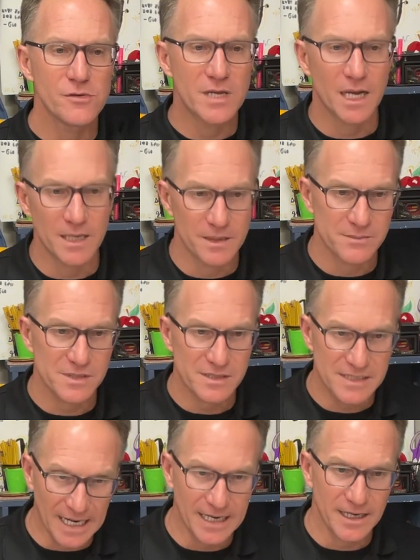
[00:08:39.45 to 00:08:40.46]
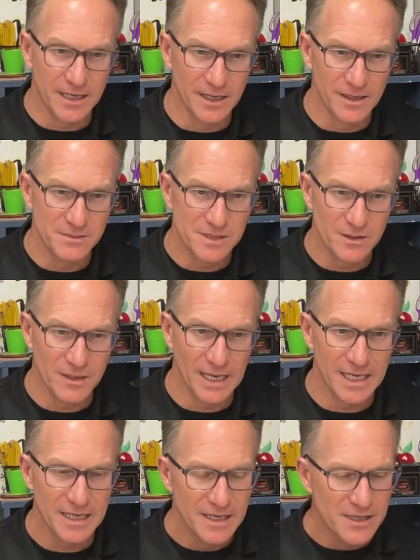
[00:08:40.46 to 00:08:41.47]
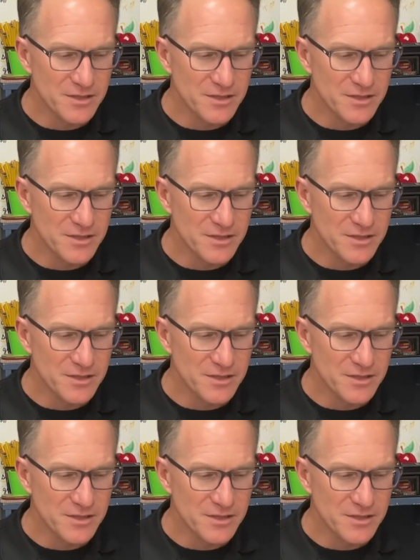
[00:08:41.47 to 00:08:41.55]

comes? Satan comes, okay?